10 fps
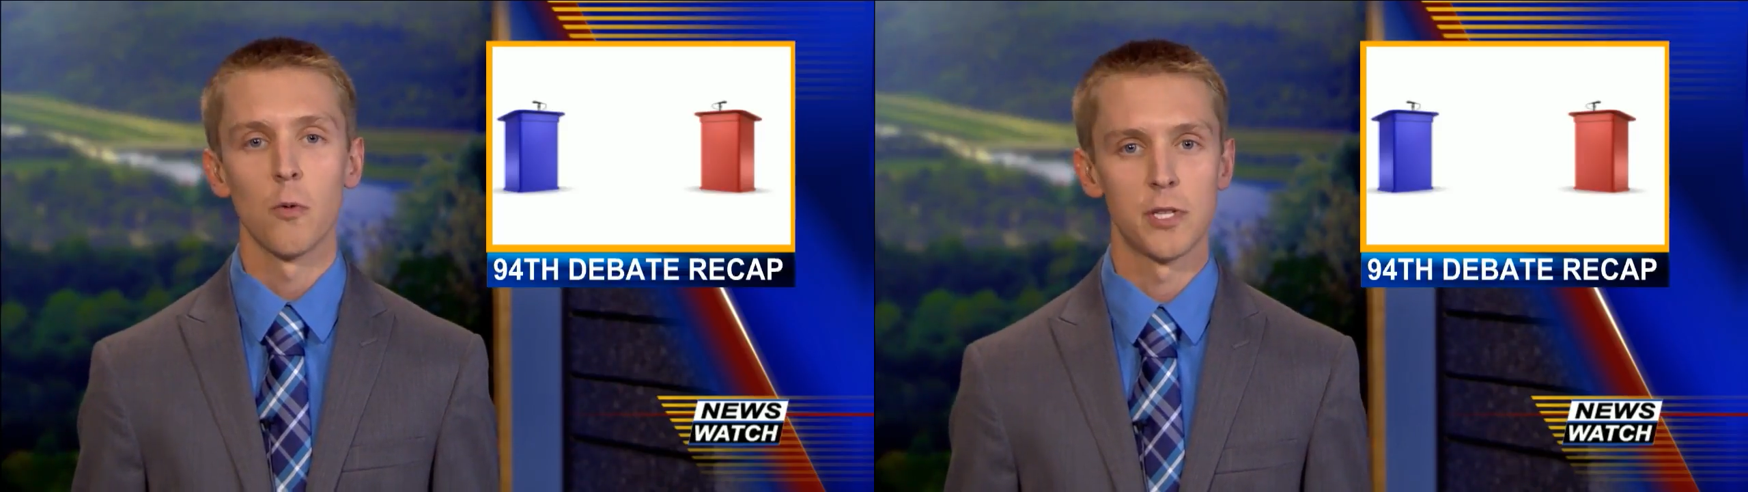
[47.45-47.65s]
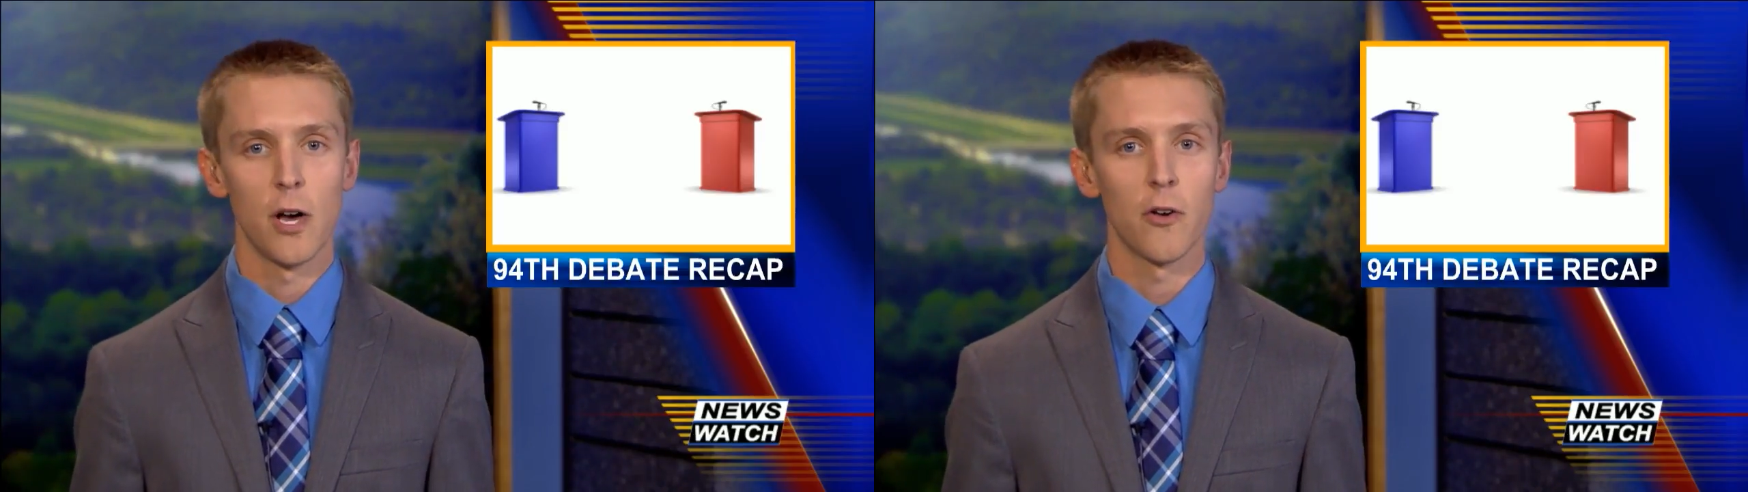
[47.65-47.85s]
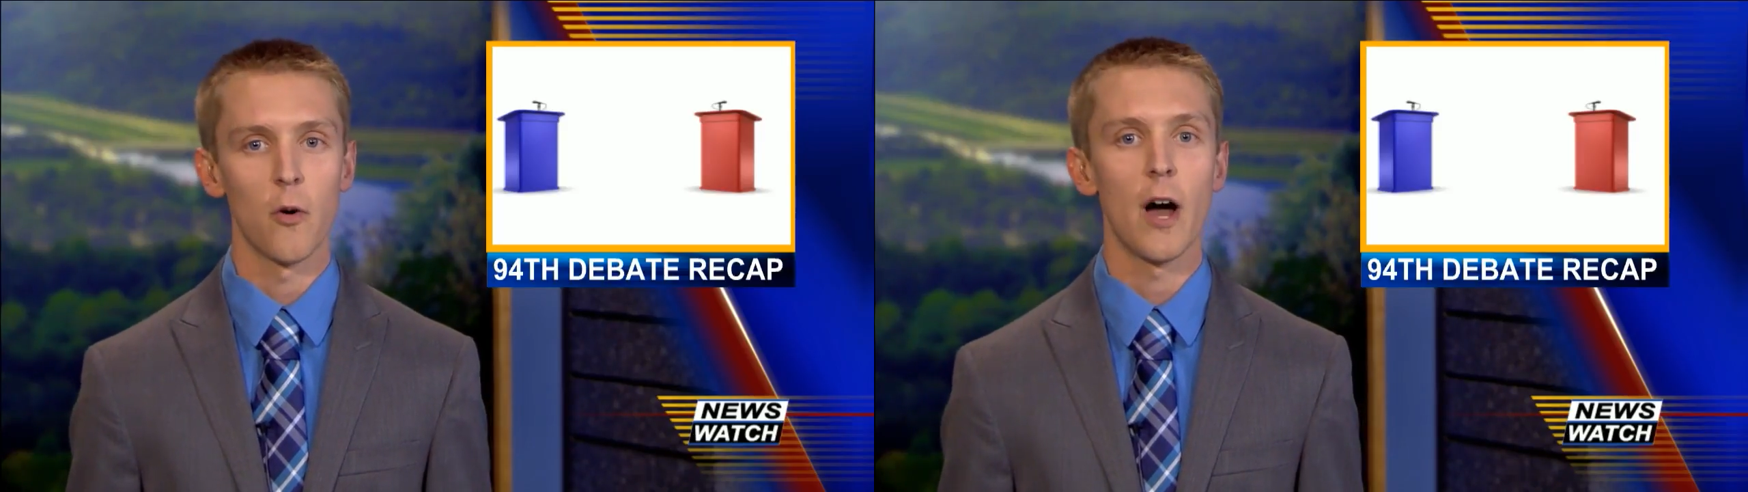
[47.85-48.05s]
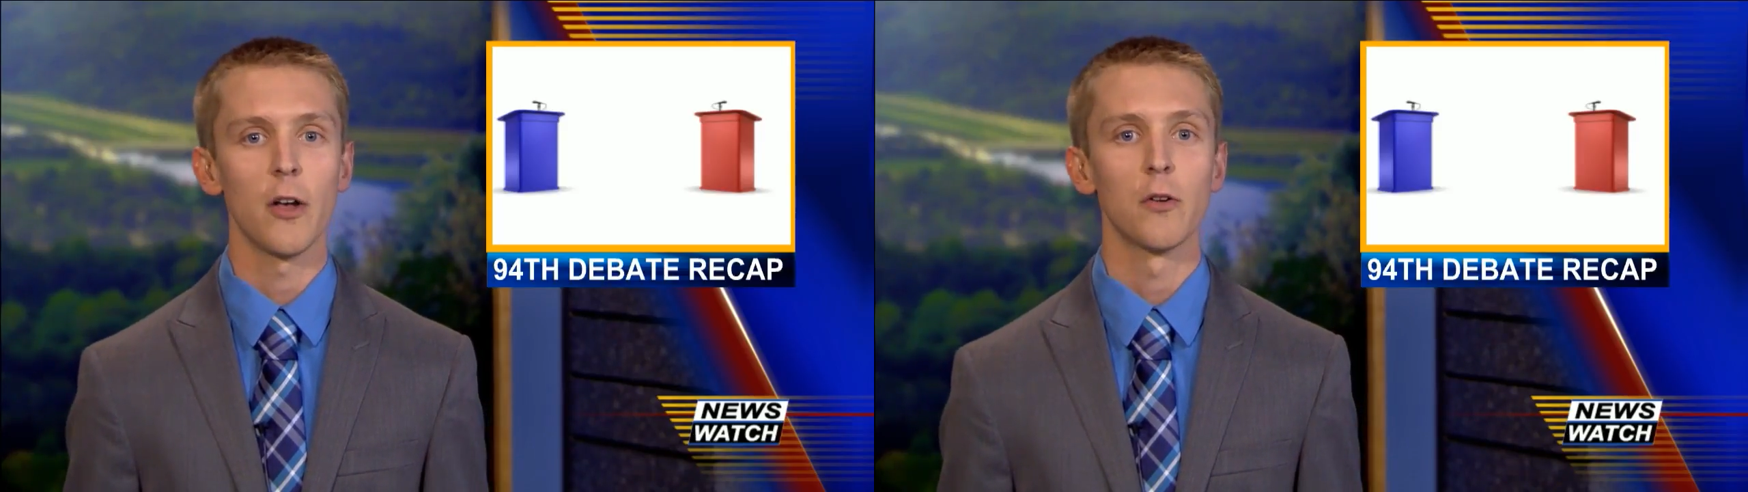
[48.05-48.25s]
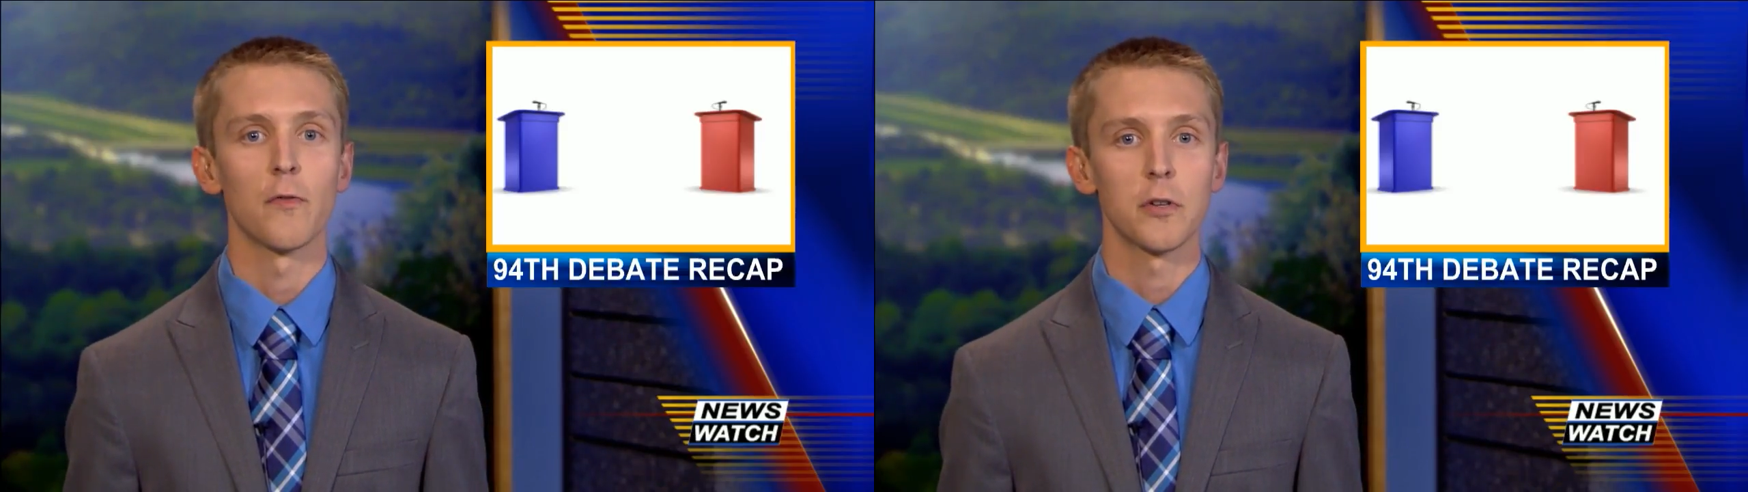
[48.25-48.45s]
was held at
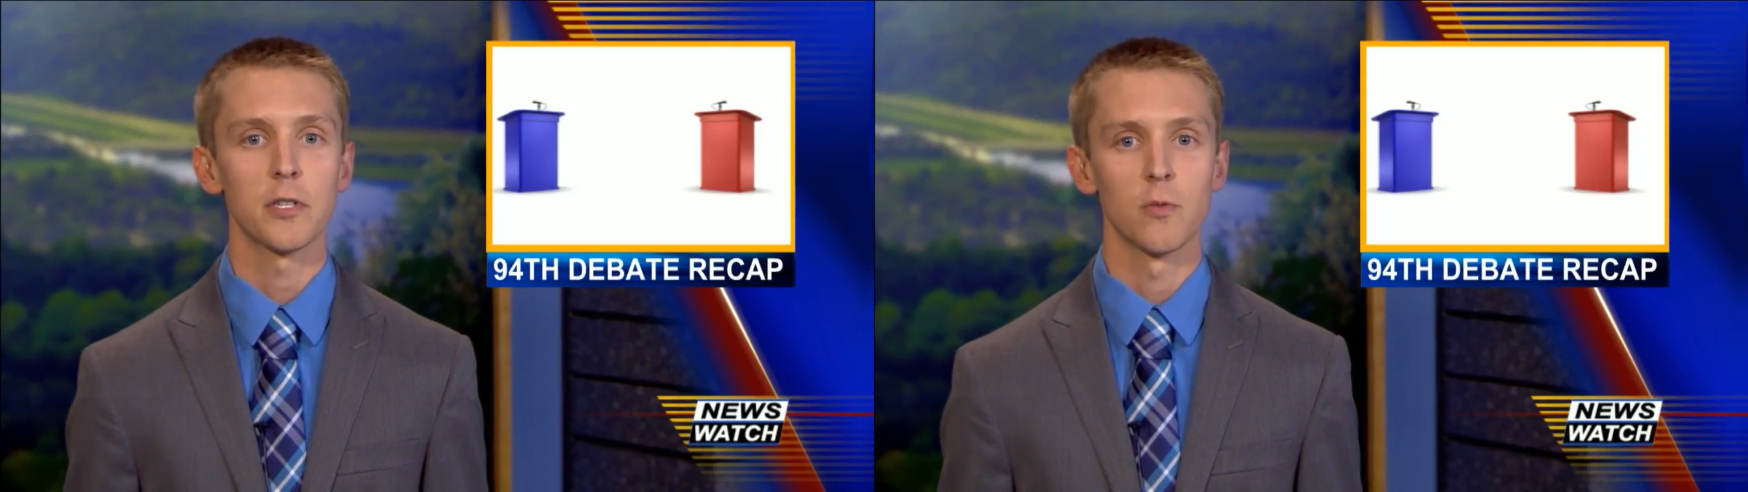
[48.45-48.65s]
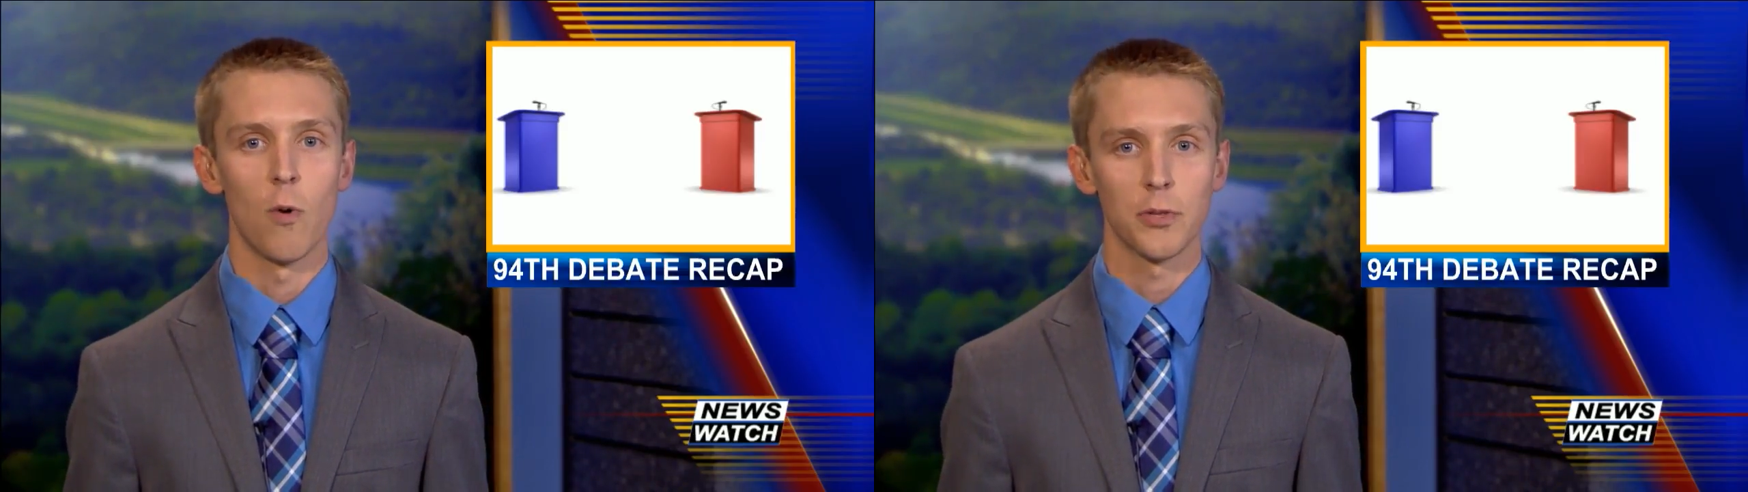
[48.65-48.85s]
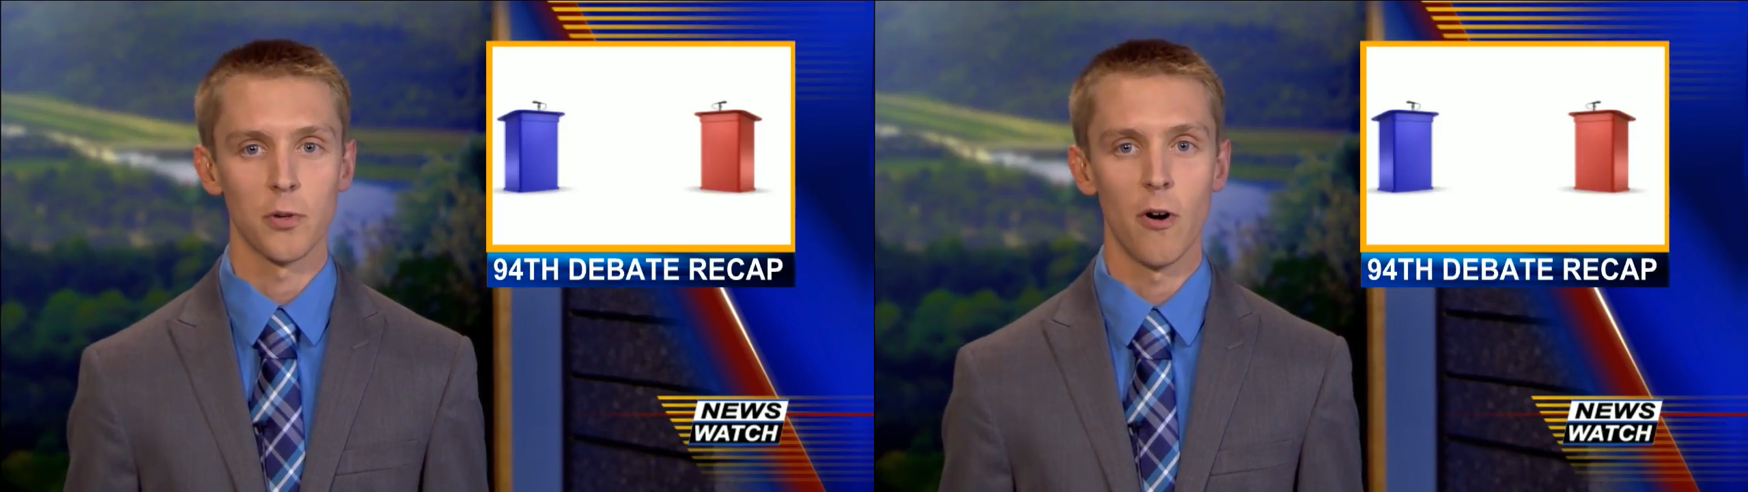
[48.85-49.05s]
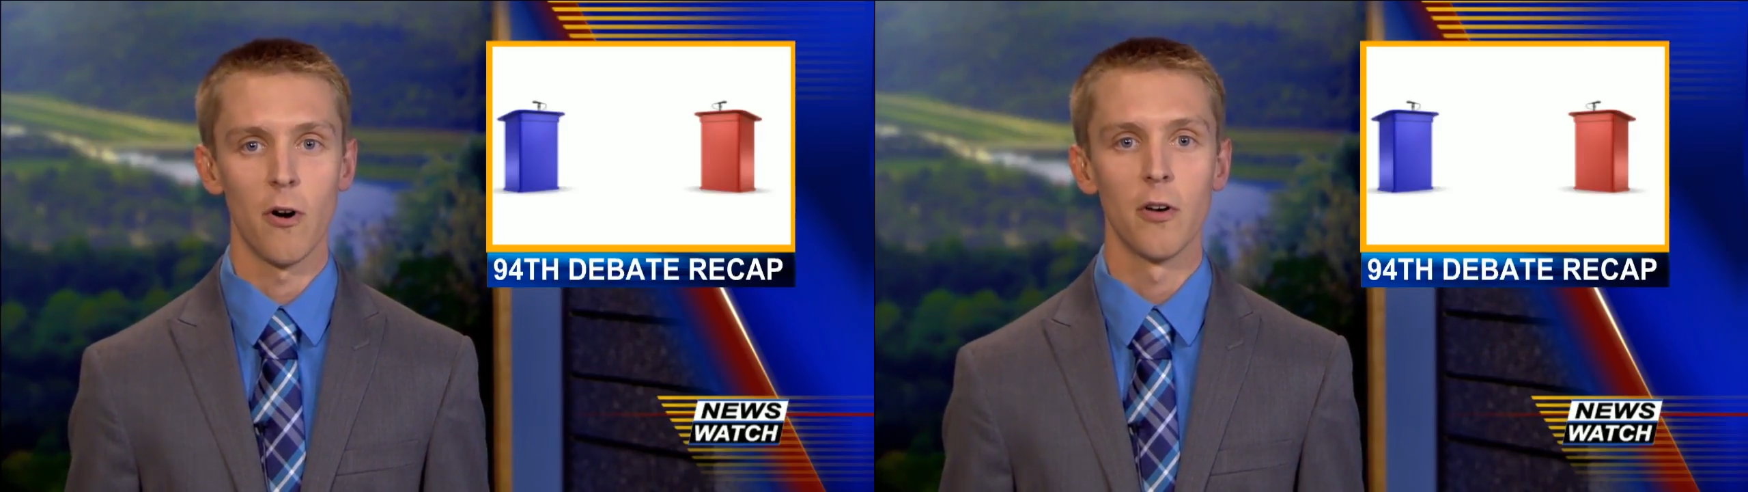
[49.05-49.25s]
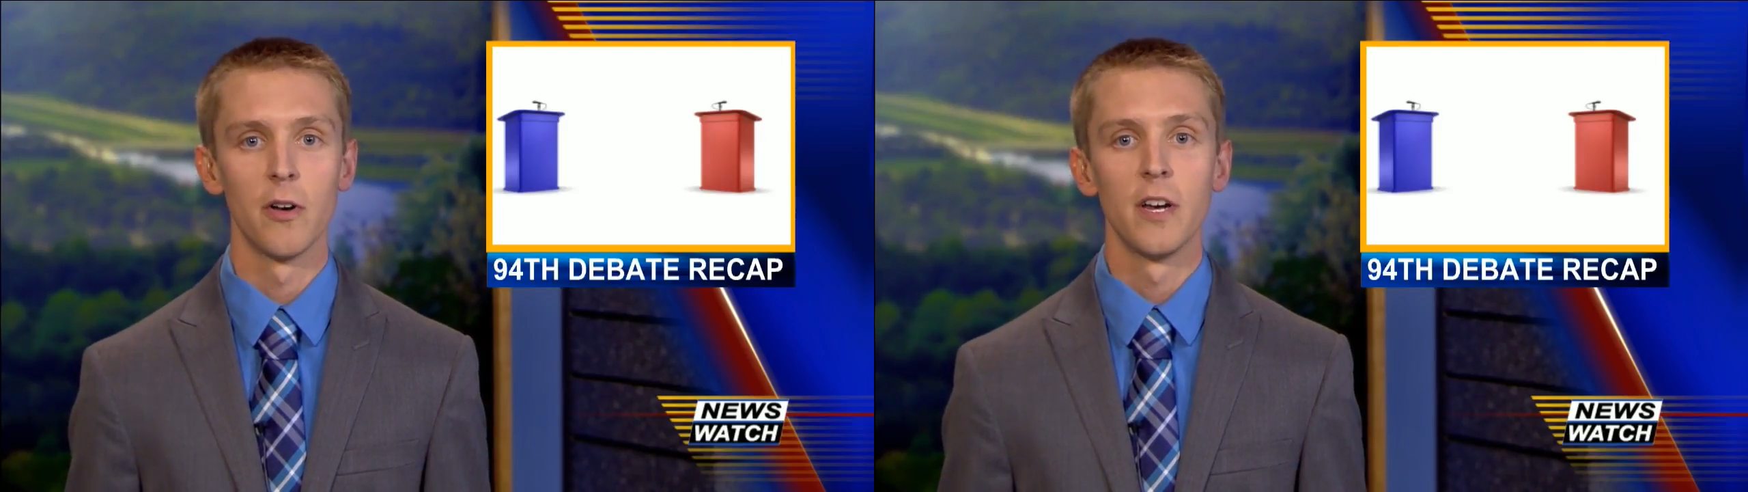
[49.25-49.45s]
Ohio University's Walter
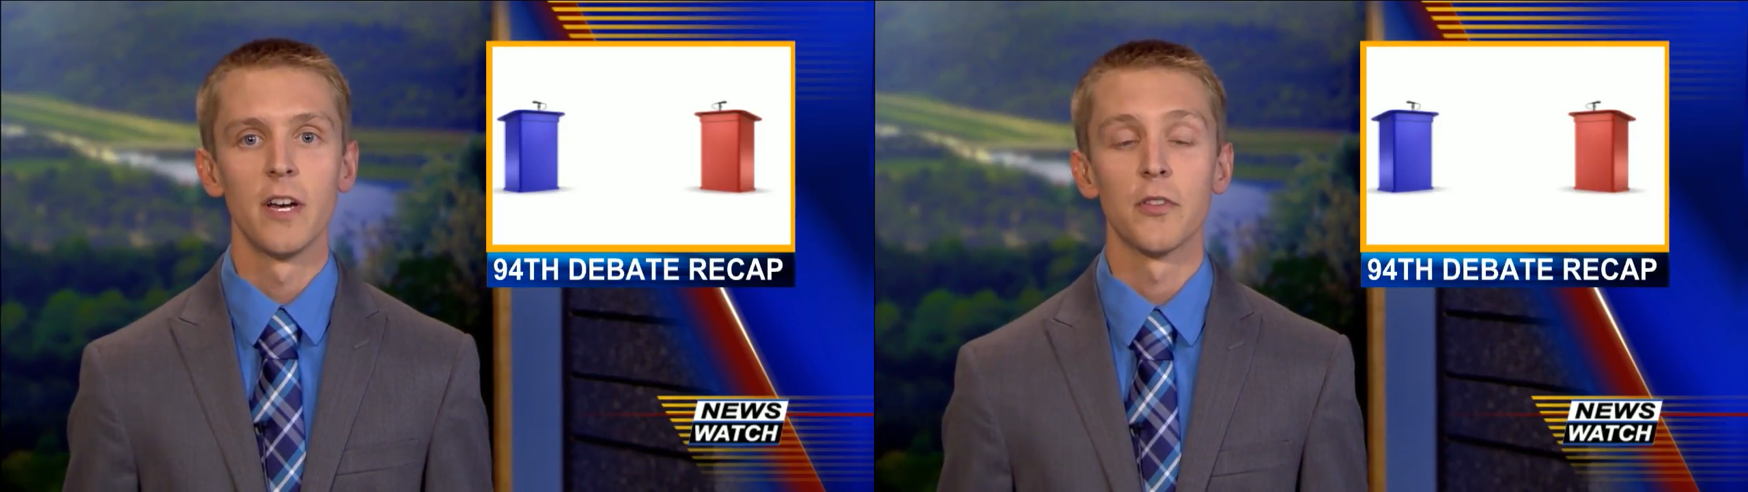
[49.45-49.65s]
Hall.